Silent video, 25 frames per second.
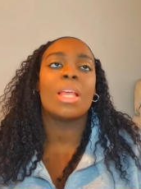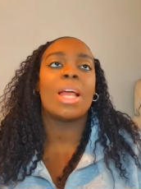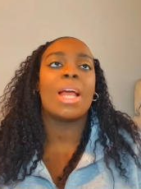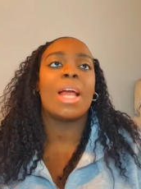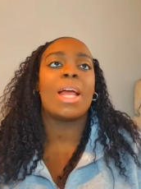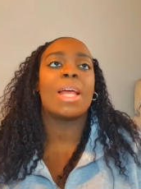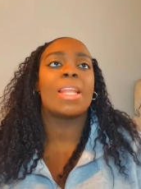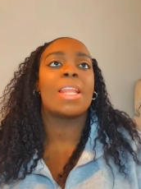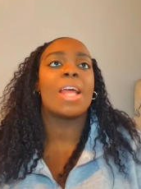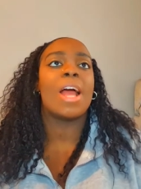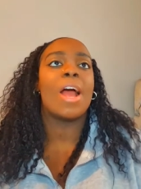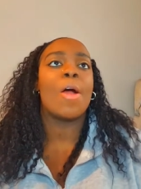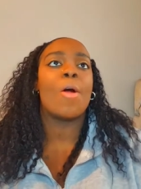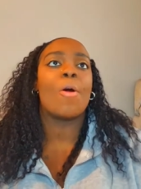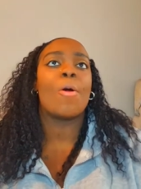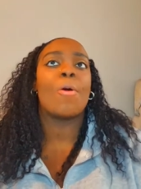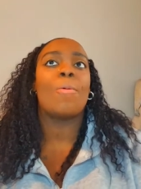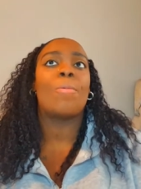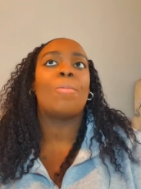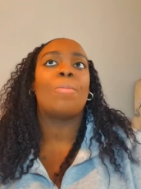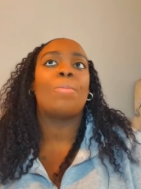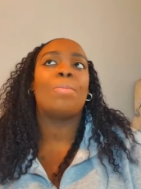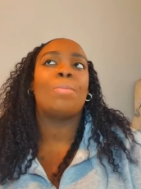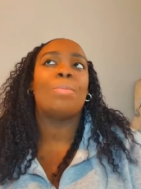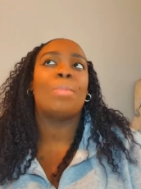and I'll
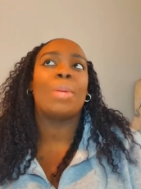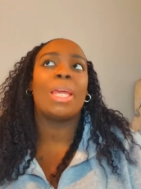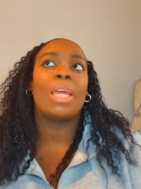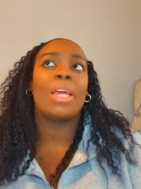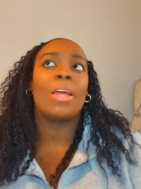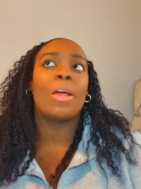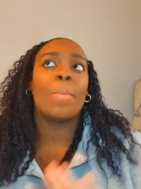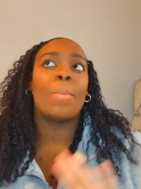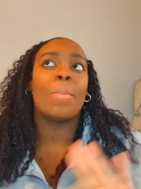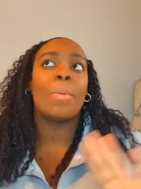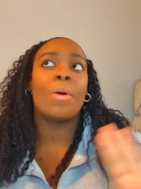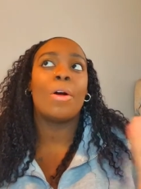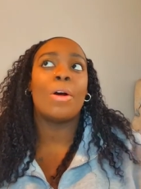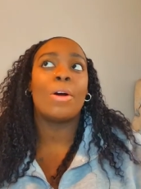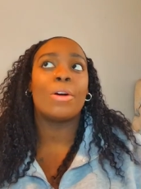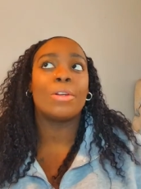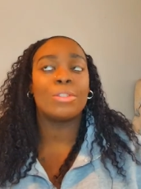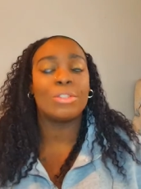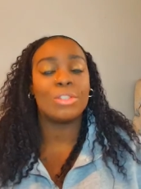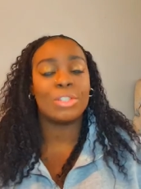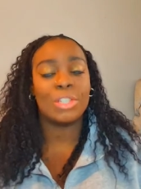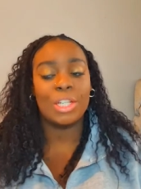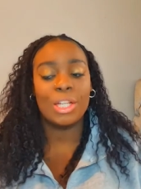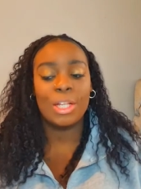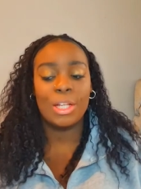make a
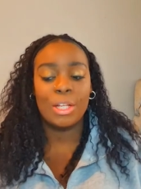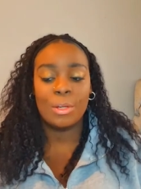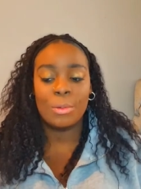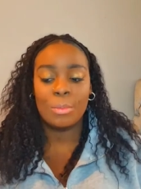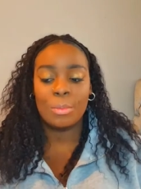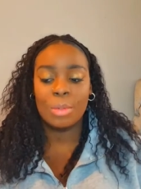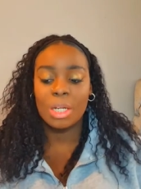part two